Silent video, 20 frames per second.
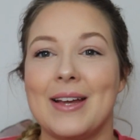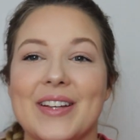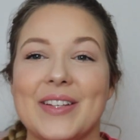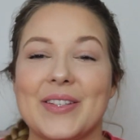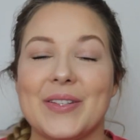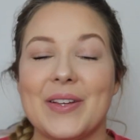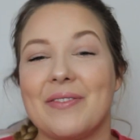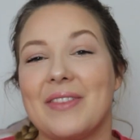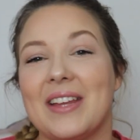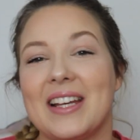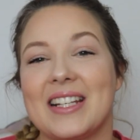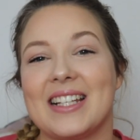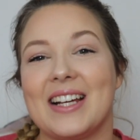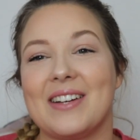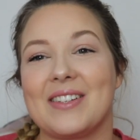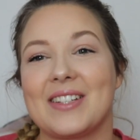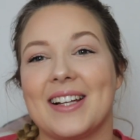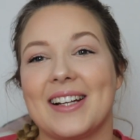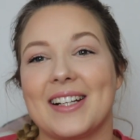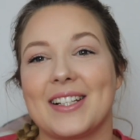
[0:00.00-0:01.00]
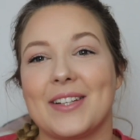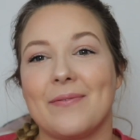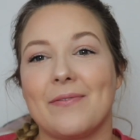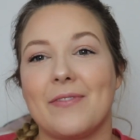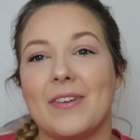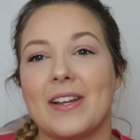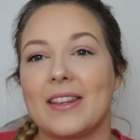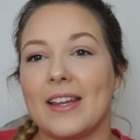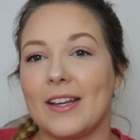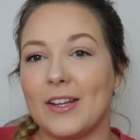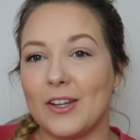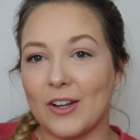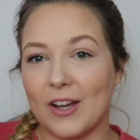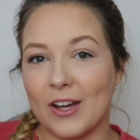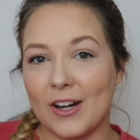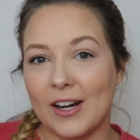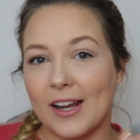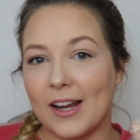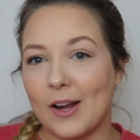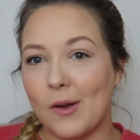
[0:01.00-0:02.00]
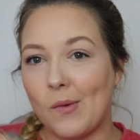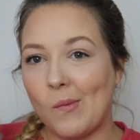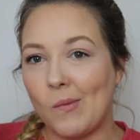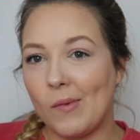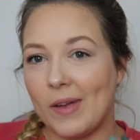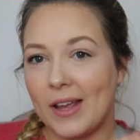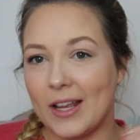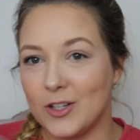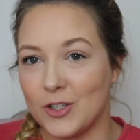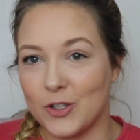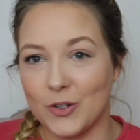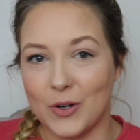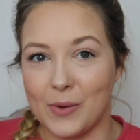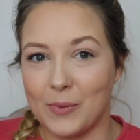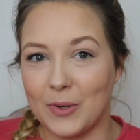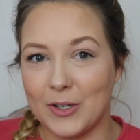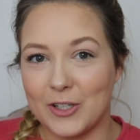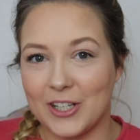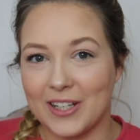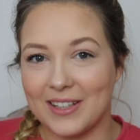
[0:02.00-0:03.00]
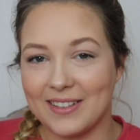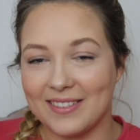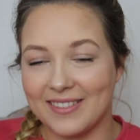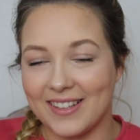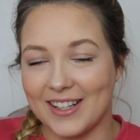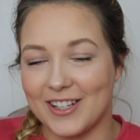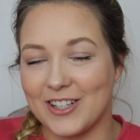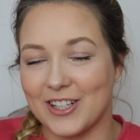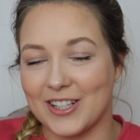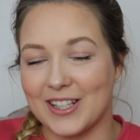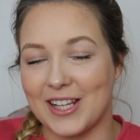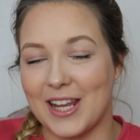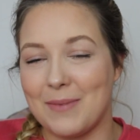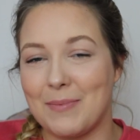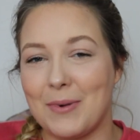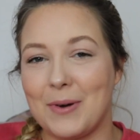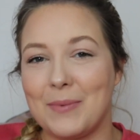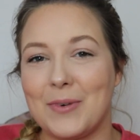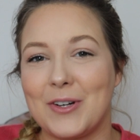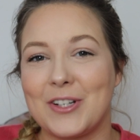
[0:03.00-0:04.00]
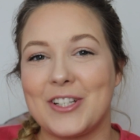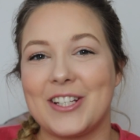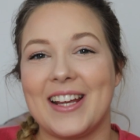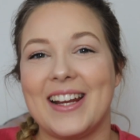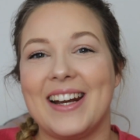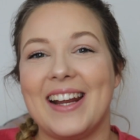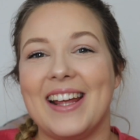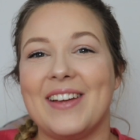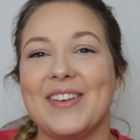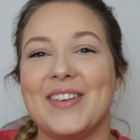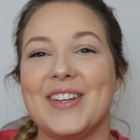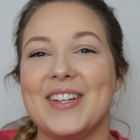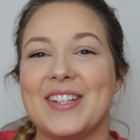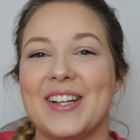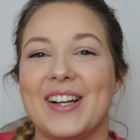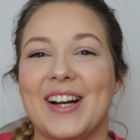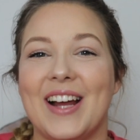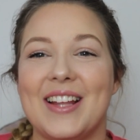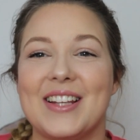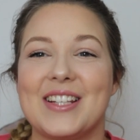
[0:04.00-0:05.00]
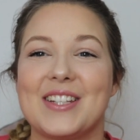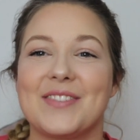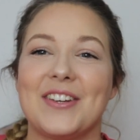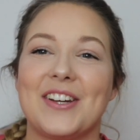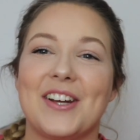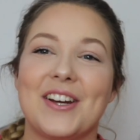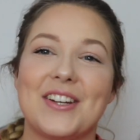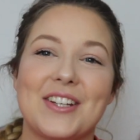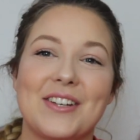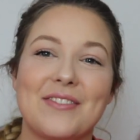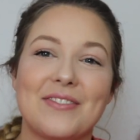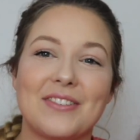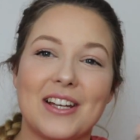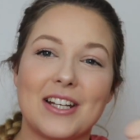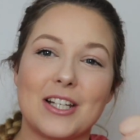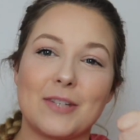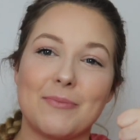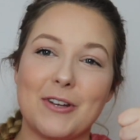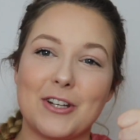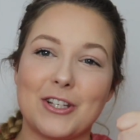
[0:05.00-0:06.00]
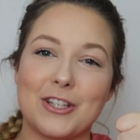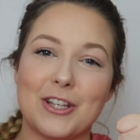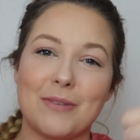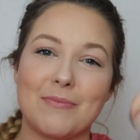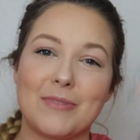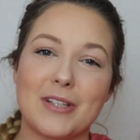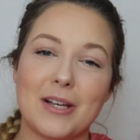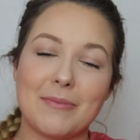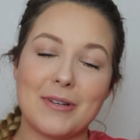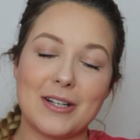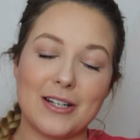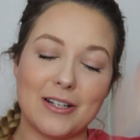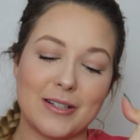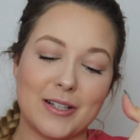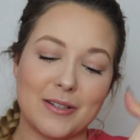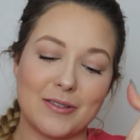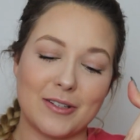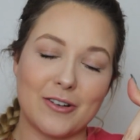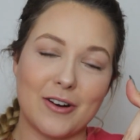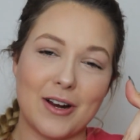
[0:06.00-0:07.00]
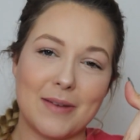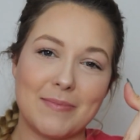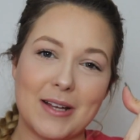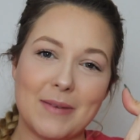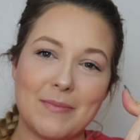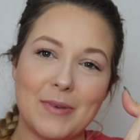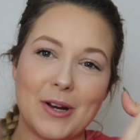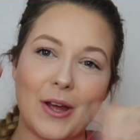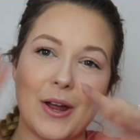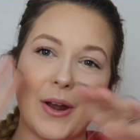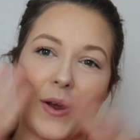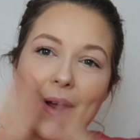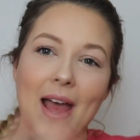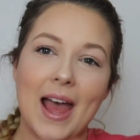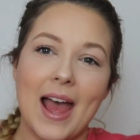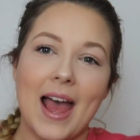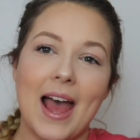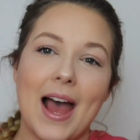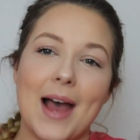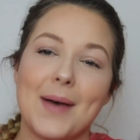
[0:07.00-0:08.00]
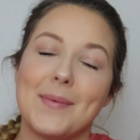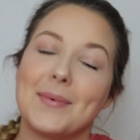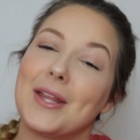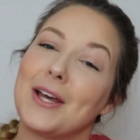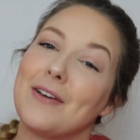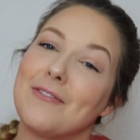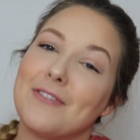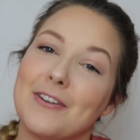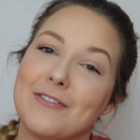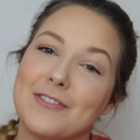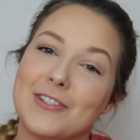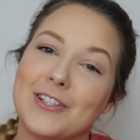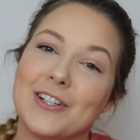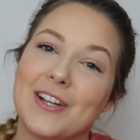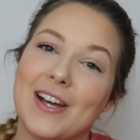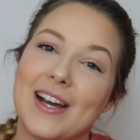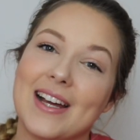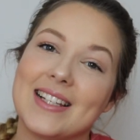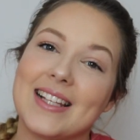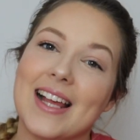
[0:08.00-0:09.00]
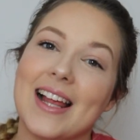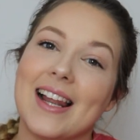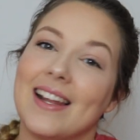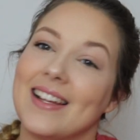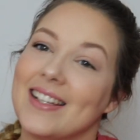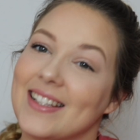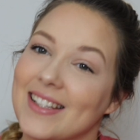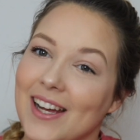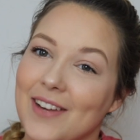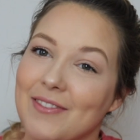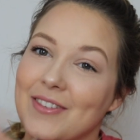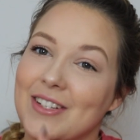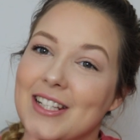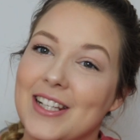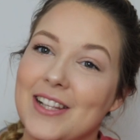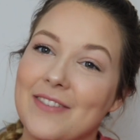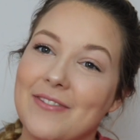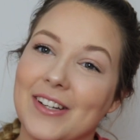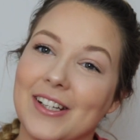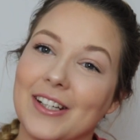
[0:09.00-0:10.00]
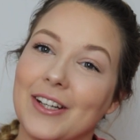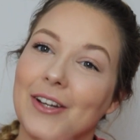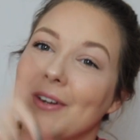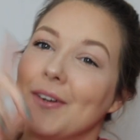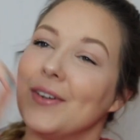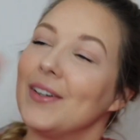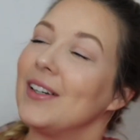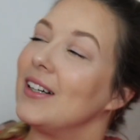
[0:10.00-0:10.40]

So if that sounds like something that you're gonna enjoy watching, then just keep on watching. If you do like this video, don't forget to smash the thumbs up button and subscribe down below. And without further ado guys, and let's dive into the video.